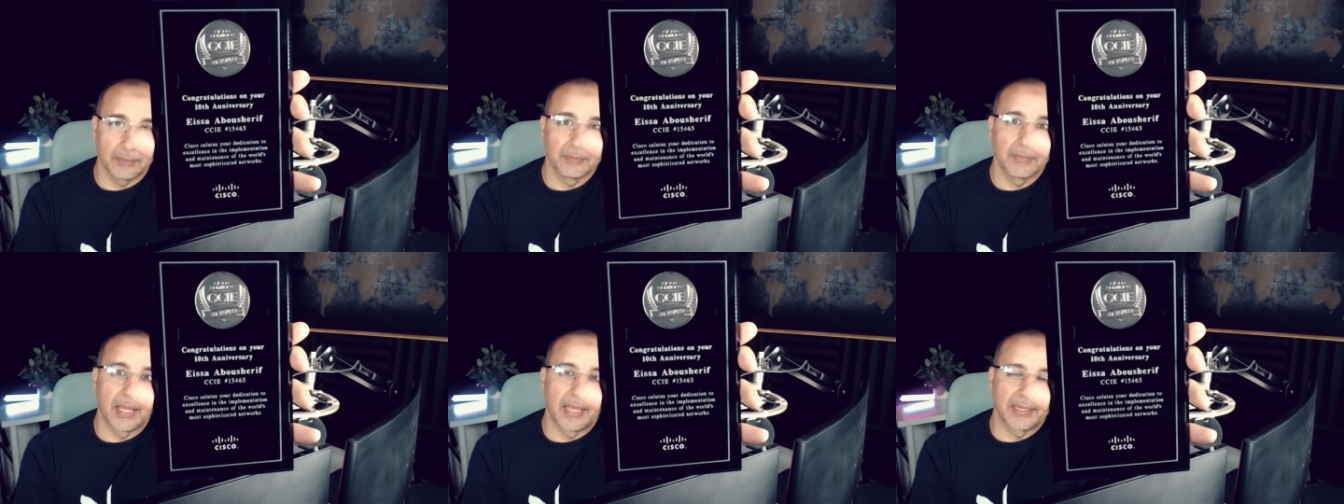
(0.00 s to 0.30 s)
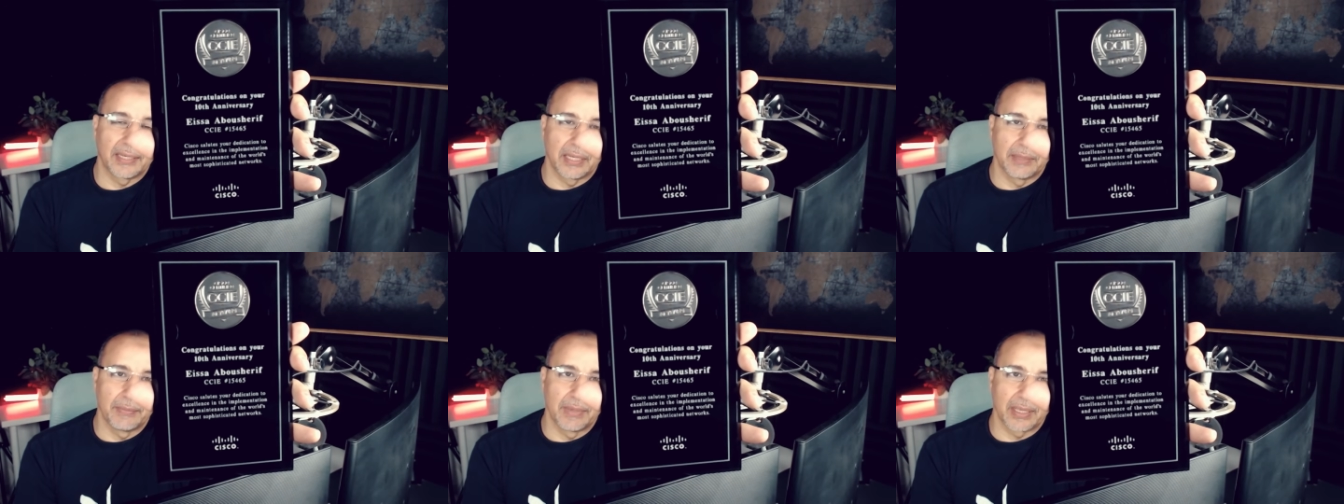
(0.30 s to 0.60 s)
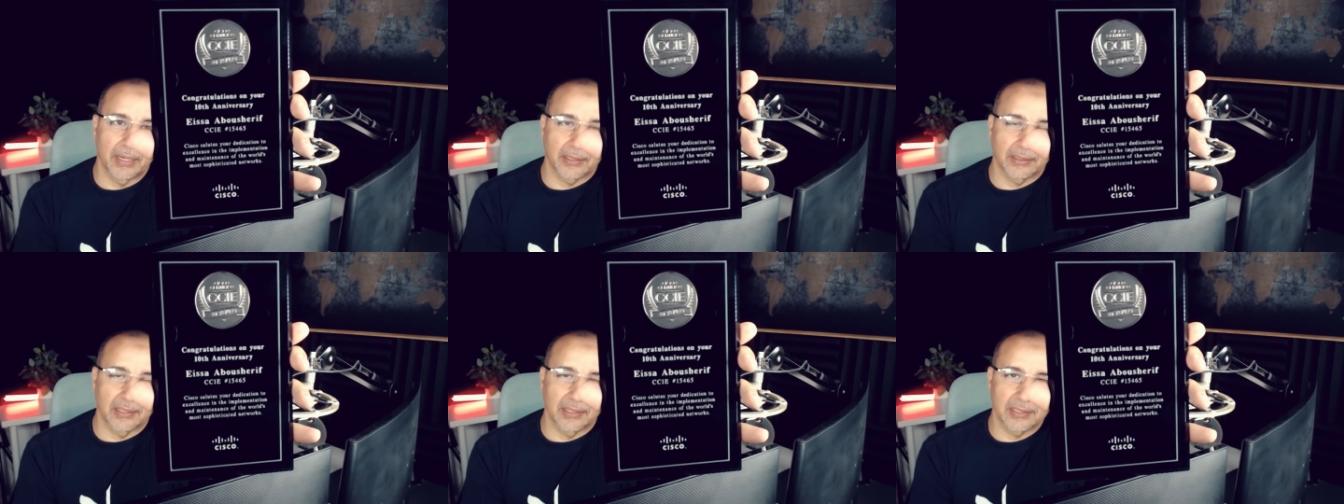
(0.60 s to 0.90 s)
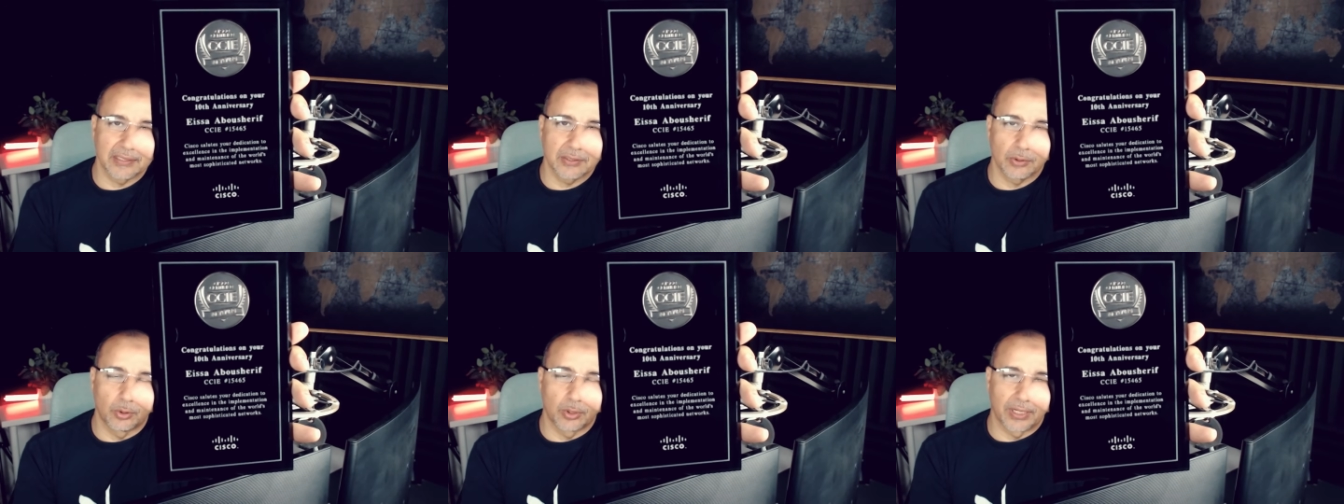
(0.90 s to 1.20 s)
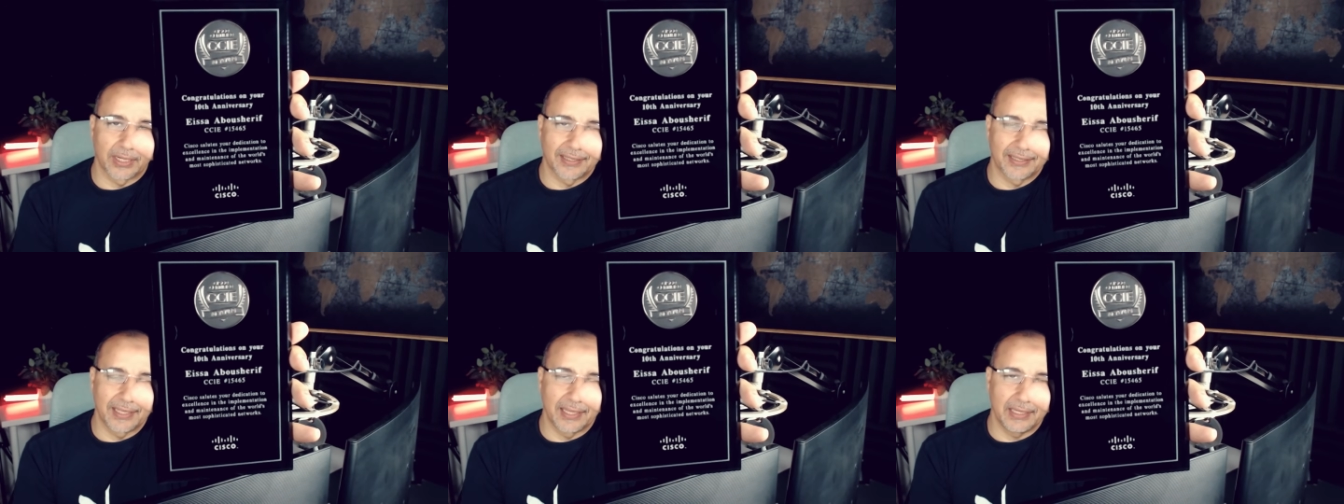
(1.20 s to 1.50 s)
an emeritus or a
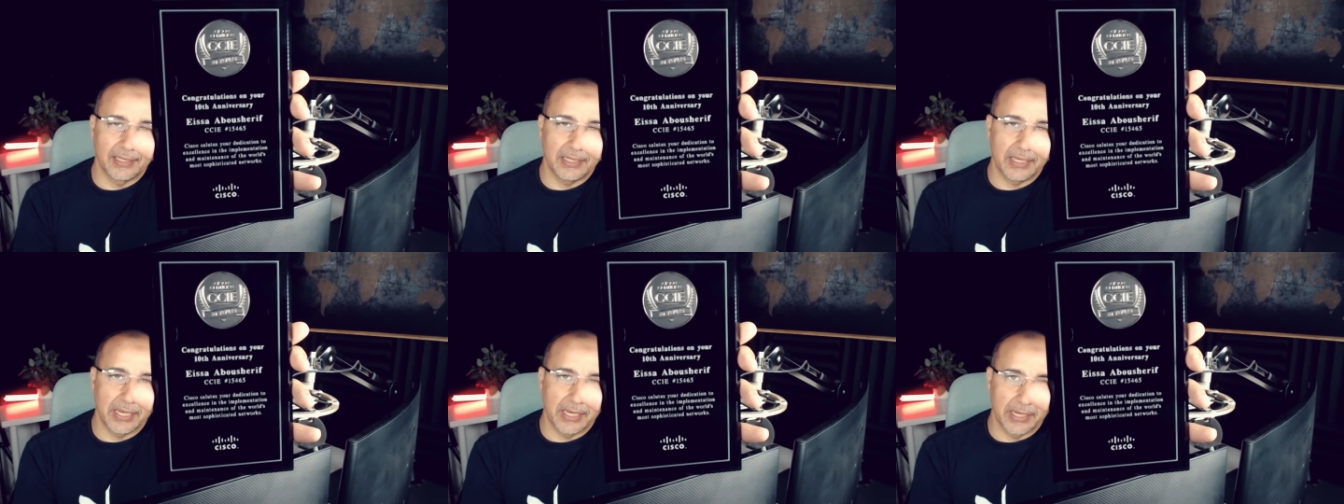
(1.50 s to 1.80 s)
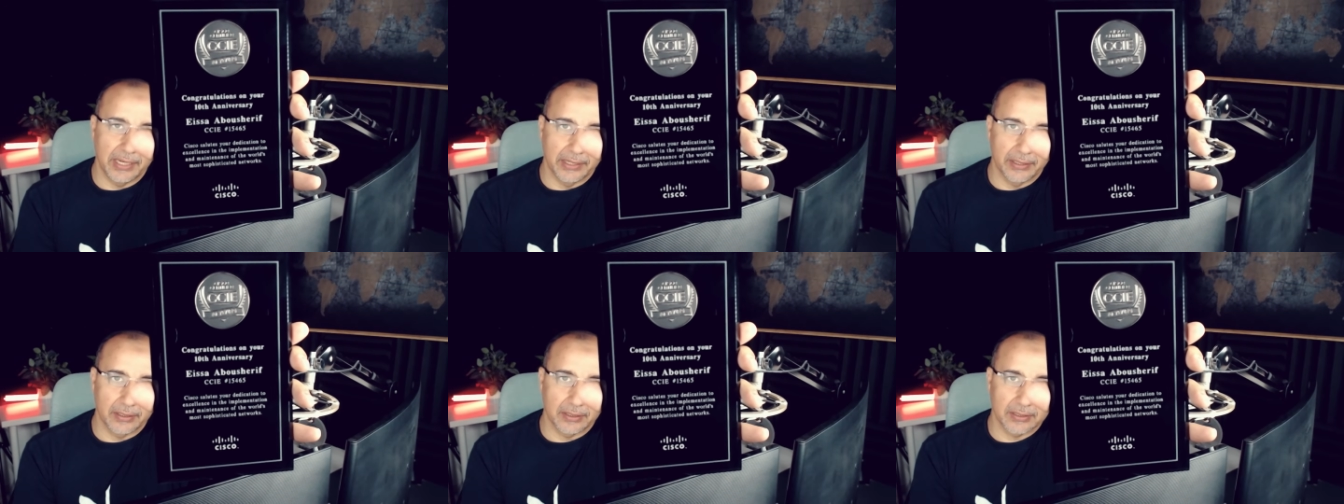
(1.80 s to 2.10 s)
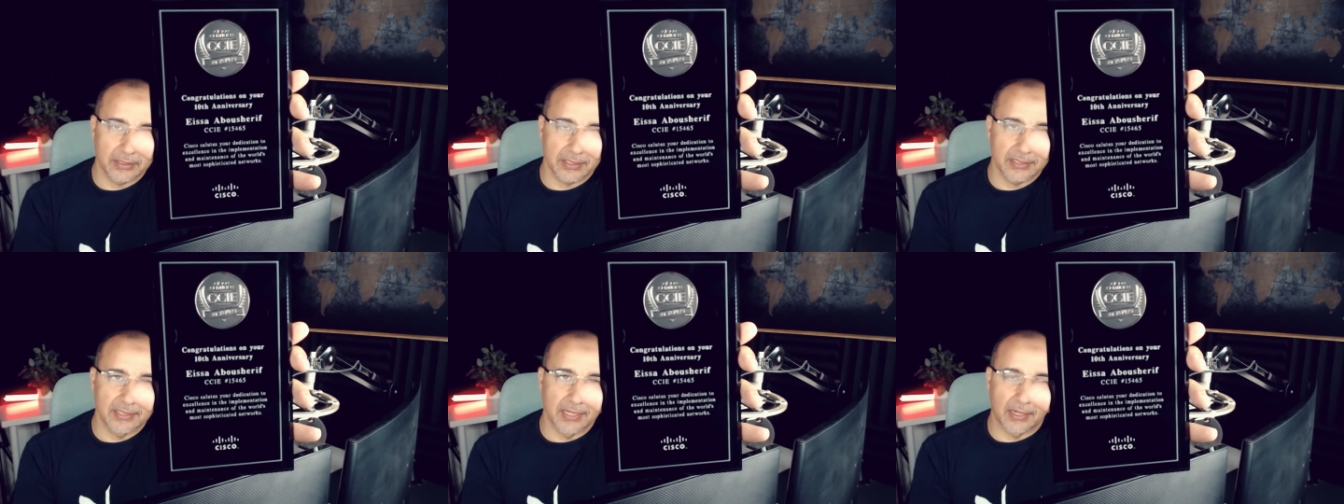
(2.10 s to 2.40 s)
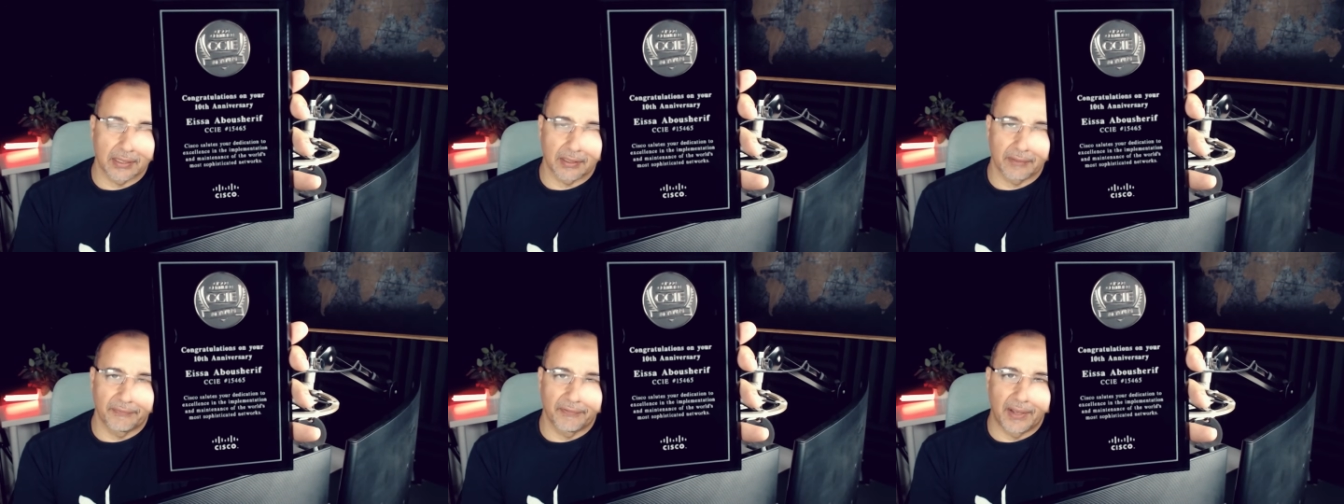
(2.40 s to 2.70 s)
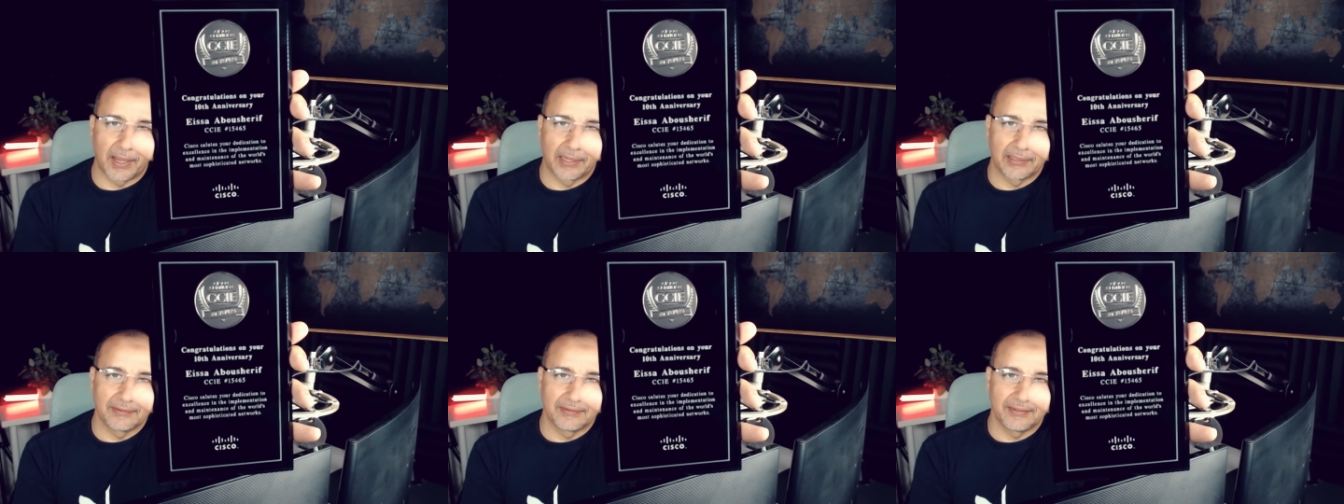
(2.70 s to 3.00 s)
10 years
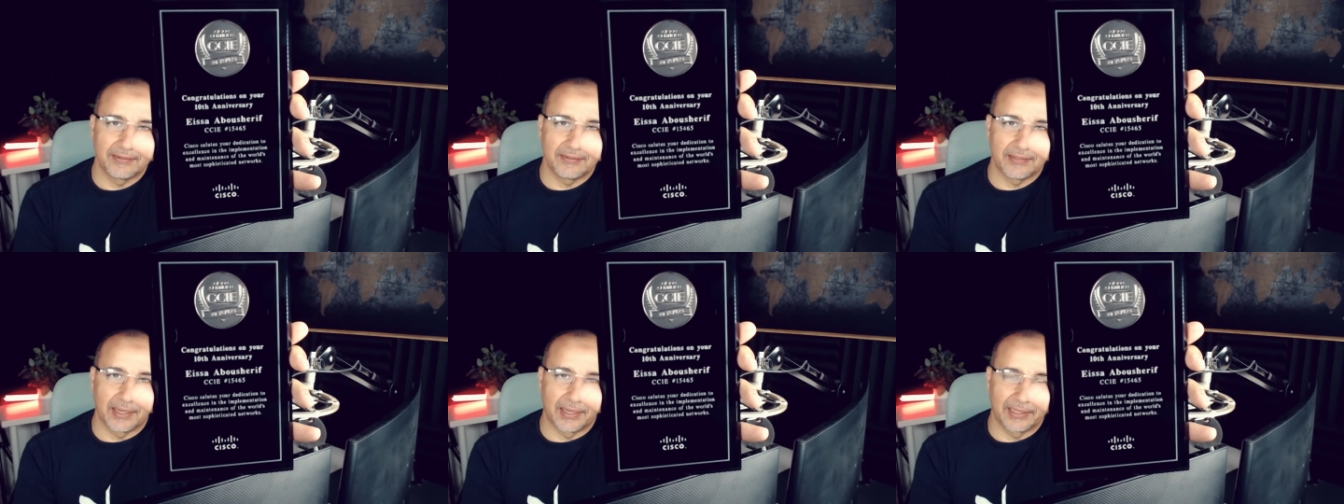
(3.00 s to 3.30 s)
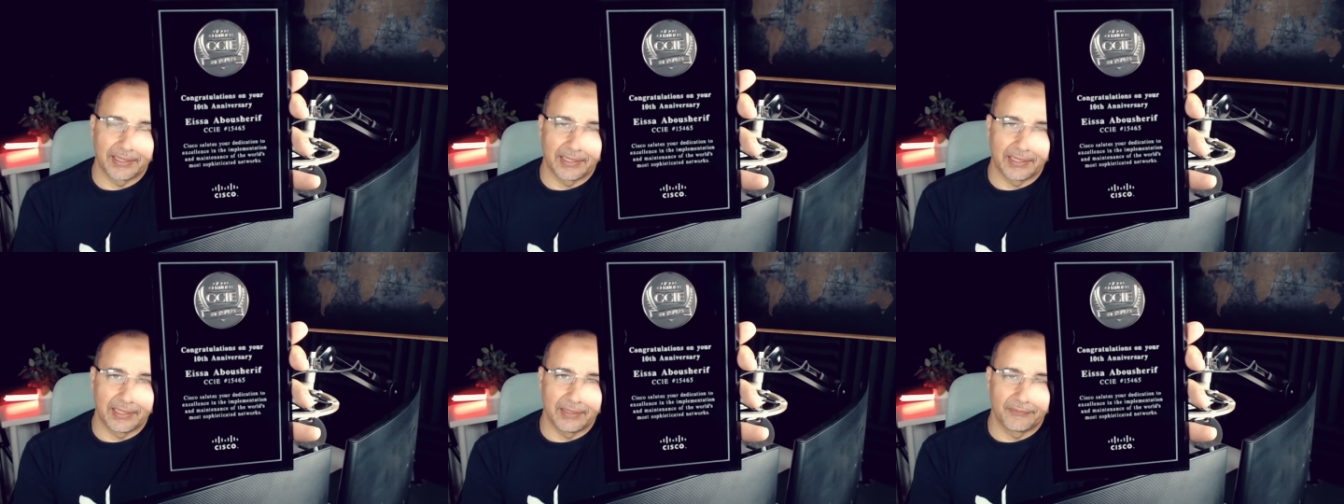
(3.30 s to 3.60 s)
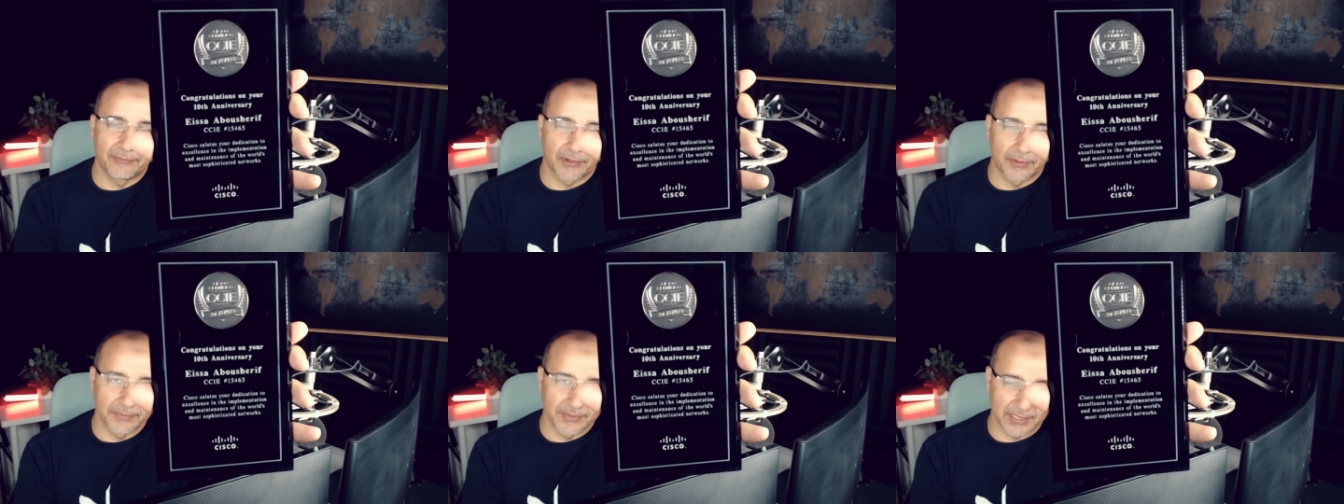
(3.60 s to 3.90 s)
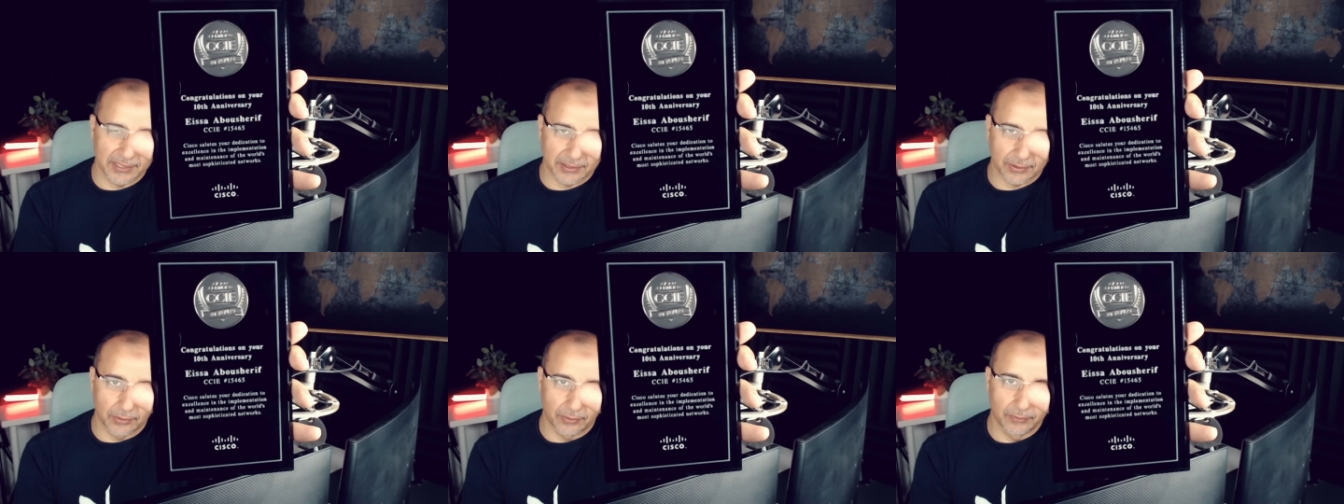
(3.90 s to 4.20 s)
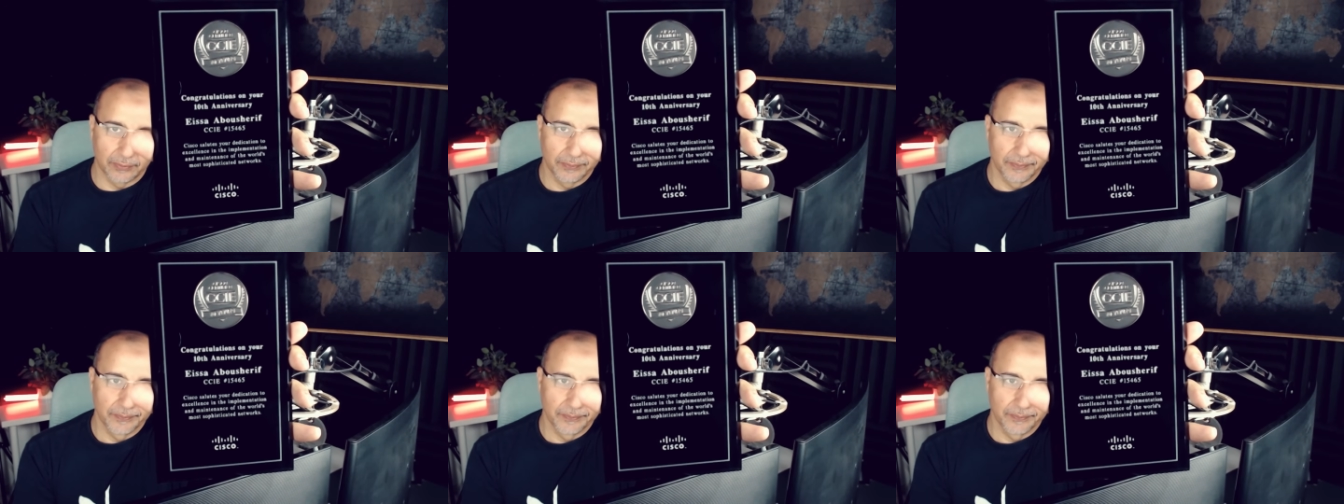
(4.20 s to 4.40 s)
certified CCIE from Cisco.